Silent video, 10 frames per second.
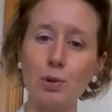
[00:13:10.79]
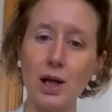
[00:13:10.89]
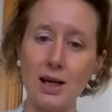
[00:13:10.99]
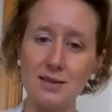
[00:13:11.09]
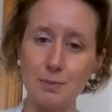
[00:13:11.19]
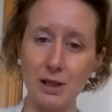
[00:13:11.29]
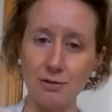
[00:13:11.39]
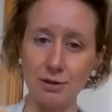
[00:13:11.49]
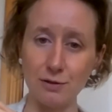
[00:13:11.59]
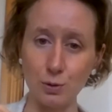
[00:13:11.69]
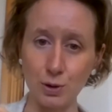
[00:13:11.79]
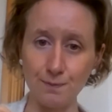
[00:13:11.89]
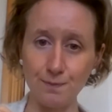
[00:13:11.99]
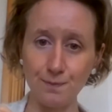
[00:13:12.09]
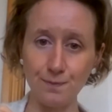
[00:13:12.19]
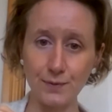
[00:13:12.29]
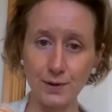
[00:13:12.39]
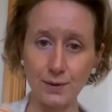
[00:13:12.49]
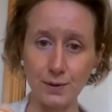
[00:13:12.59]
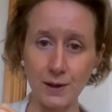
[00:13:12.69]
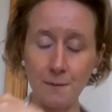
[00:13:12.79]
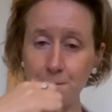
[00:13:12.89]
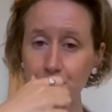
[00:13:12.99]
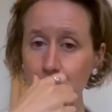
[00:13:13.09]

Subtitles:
relax the pelvic floor. Okay.